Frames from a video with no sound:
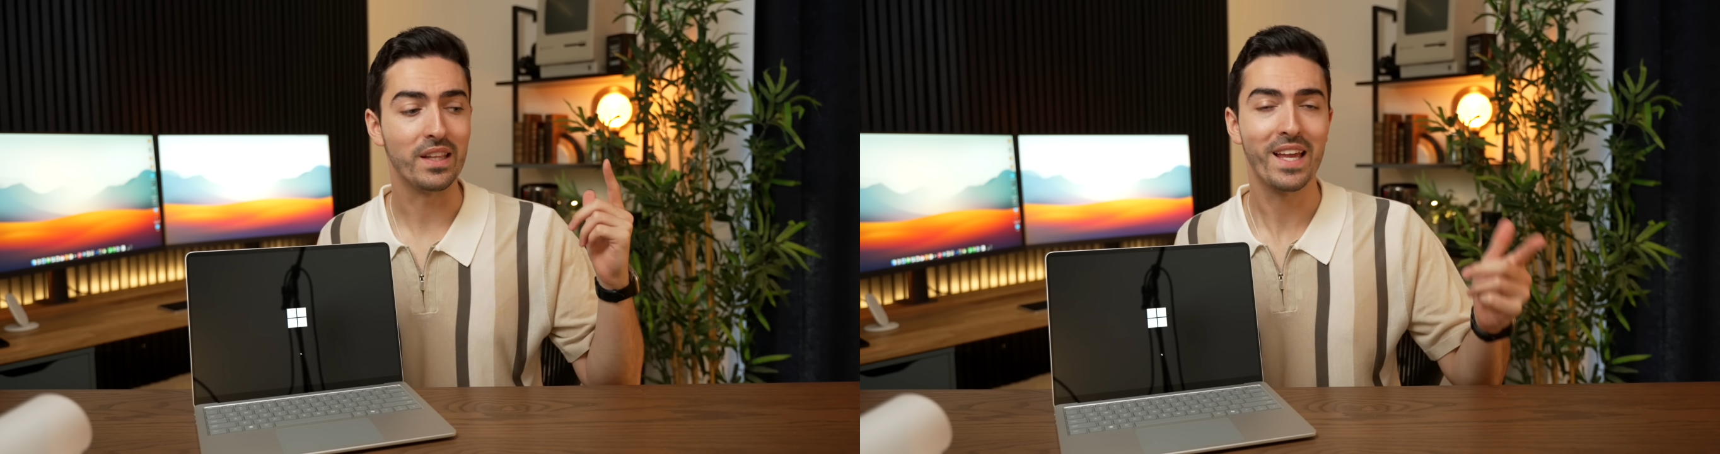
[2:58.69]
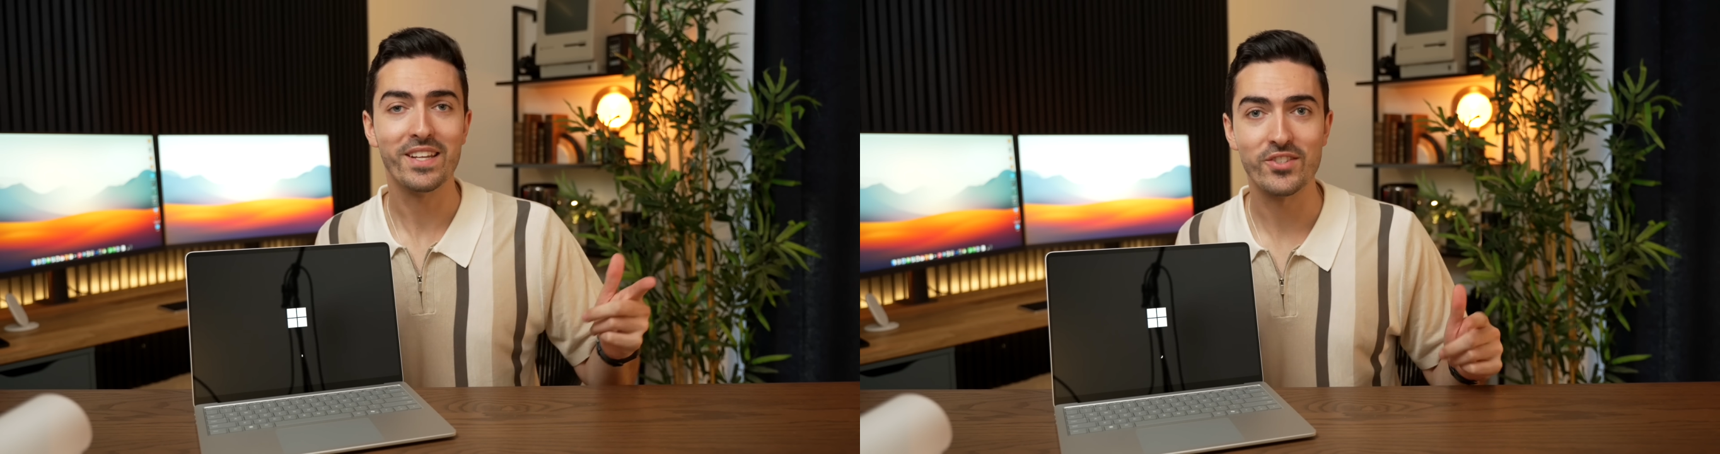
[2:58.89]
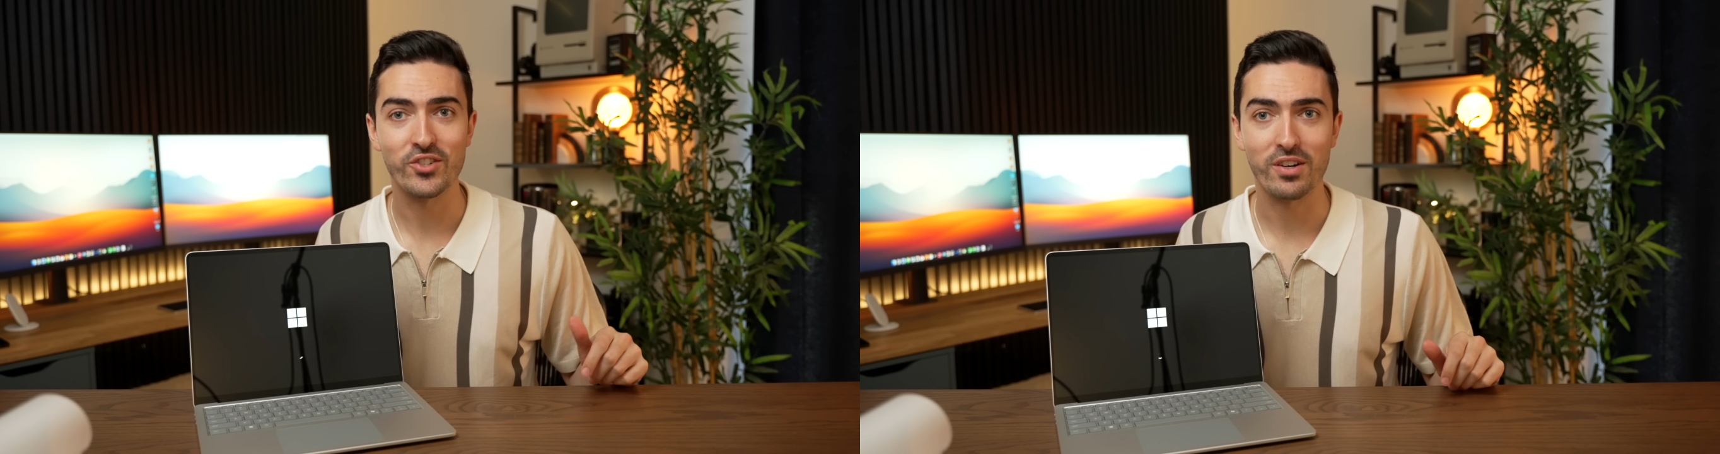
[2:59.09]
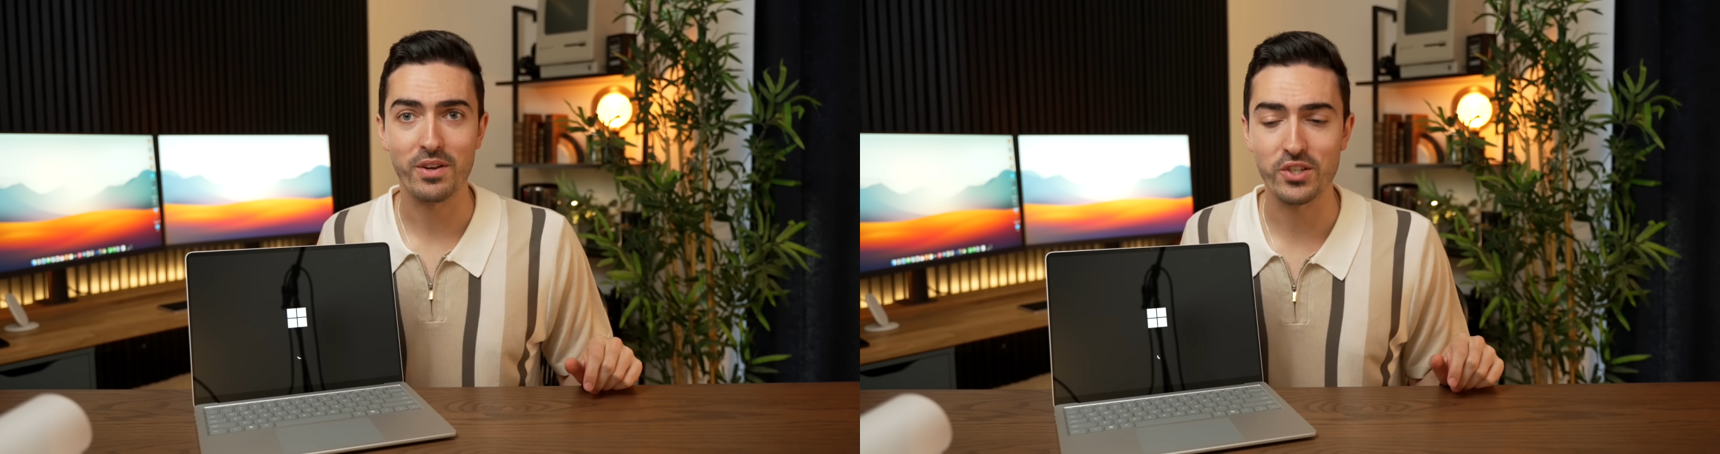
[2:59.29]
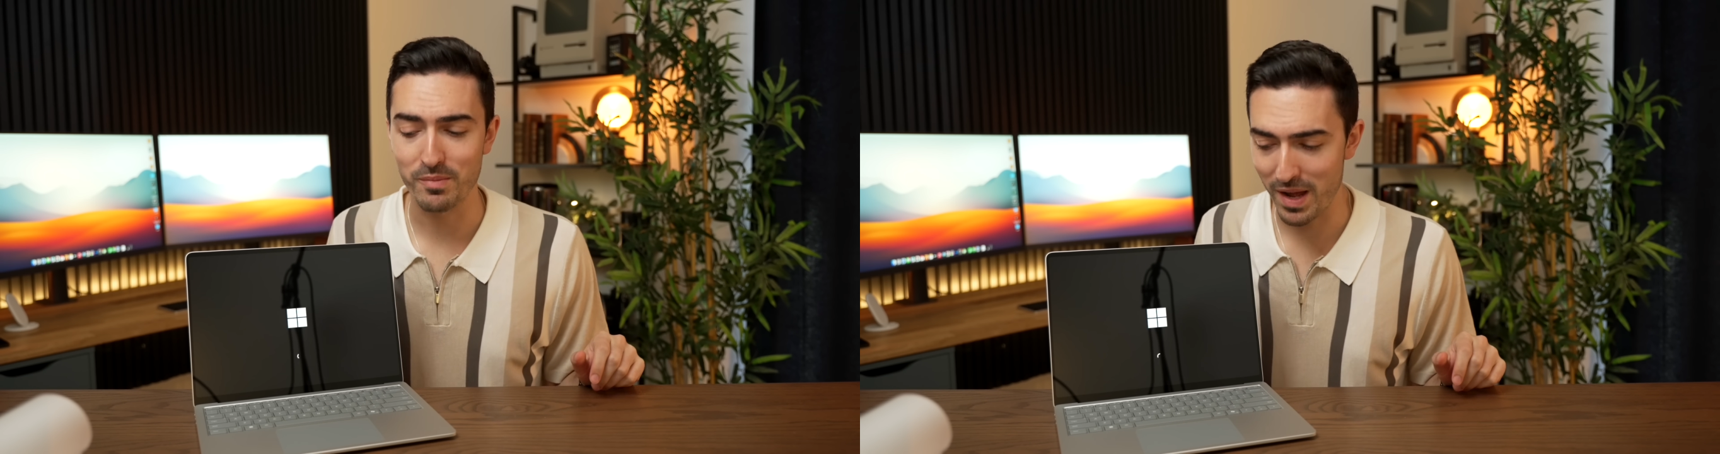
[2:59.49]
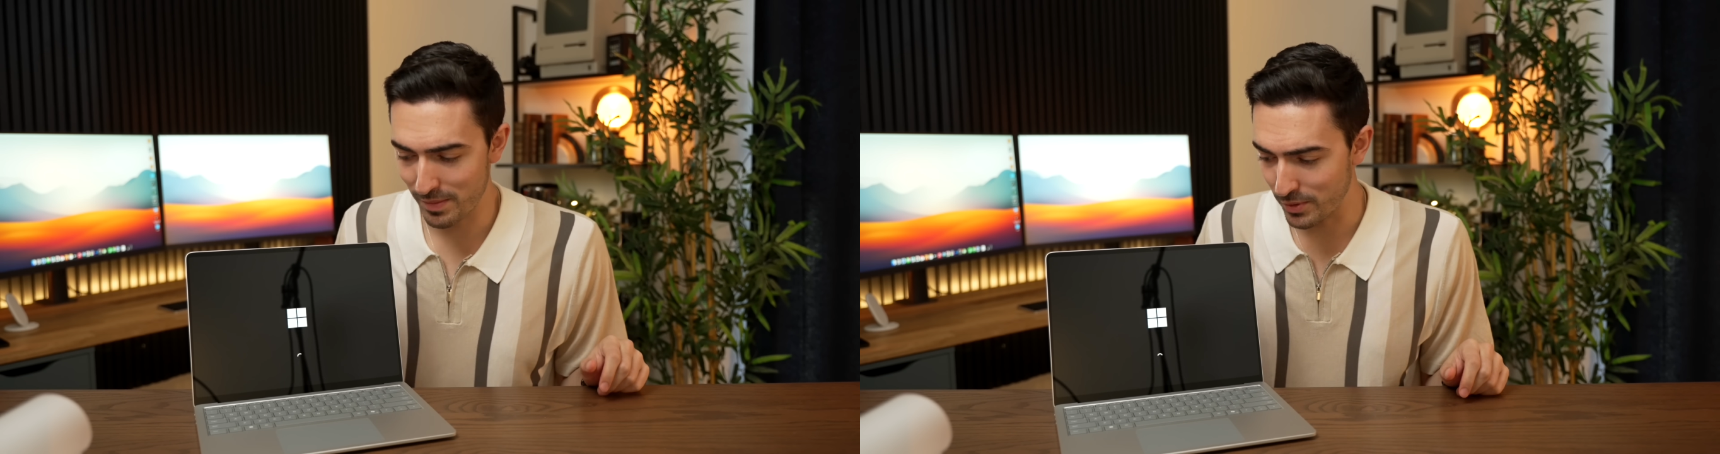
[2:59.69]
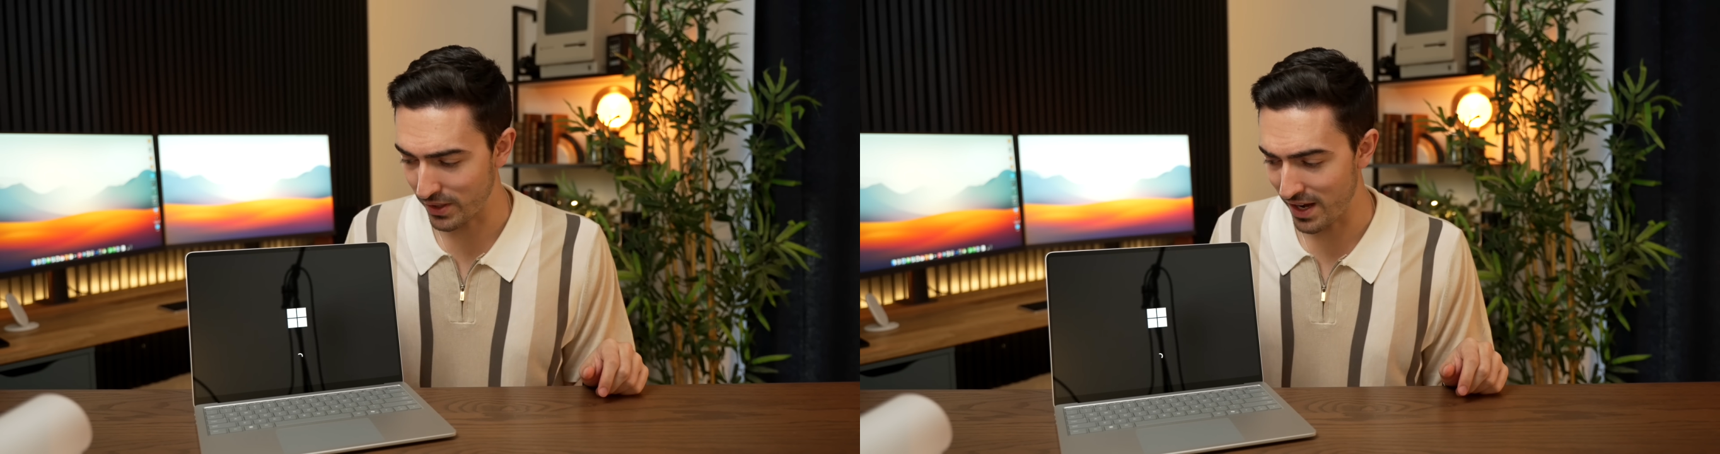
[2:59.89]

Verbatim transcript: latest generation MacBook